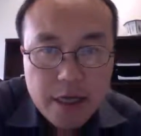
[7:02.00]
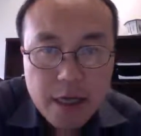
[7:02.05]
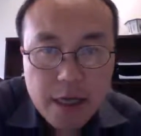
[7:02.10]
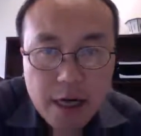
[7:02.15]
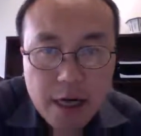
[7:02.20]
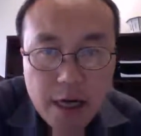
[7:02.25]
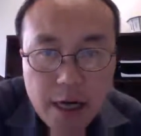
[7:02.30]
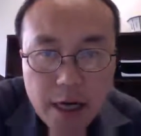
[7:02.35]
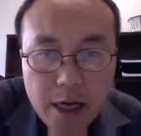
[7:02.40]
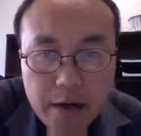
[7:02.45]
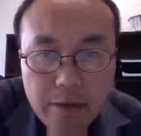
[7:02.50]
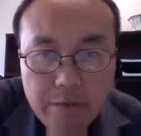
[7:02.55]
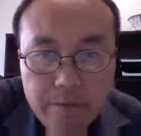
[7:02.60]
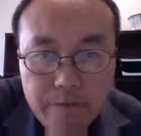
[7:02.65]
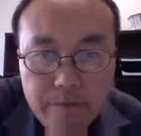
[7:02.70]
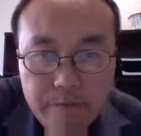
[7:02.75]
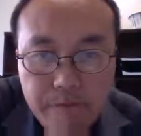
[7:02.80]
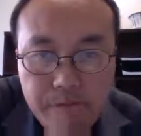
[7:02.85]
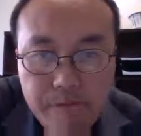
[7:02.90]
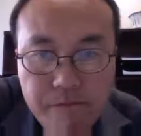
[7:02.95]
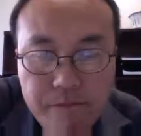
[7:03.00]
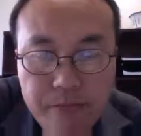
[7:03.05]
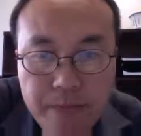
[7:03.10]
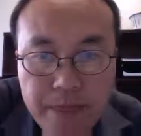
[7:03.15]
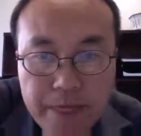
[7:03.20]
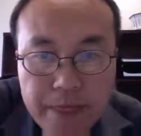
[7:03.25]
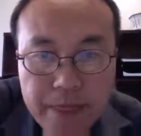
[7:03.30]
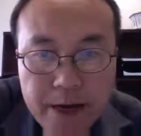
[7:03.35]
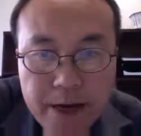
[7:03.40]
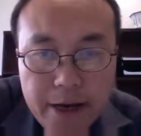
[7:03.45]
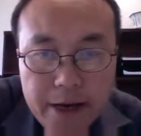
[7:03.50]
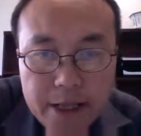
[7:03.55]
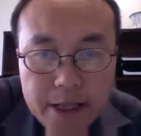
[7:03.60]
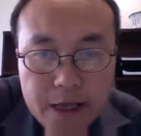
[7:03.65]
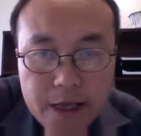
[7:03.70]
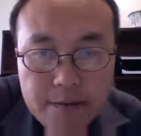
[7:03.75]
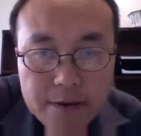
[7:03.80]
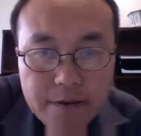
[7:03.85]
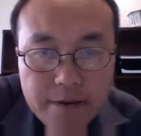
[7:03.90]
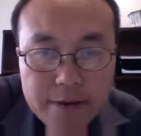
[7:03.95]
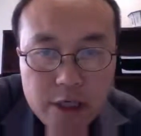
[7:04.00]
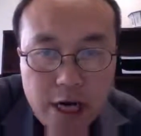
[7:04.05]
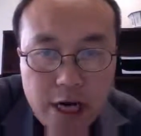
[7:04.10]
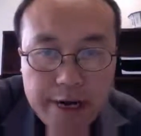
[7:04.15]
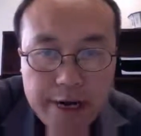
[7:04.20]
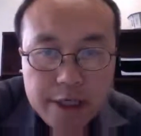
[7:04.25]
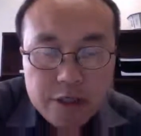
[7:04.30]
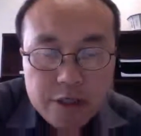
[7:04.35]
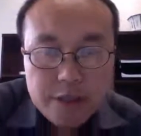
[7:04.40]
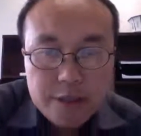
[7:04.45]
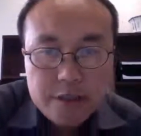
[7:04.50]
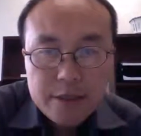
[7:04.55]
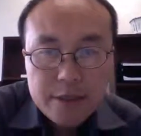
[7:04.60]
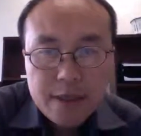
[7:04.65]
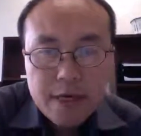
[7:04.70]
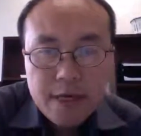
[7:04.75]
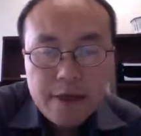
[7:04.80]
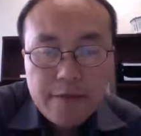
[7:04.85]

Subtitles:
Um, in terms of challenges,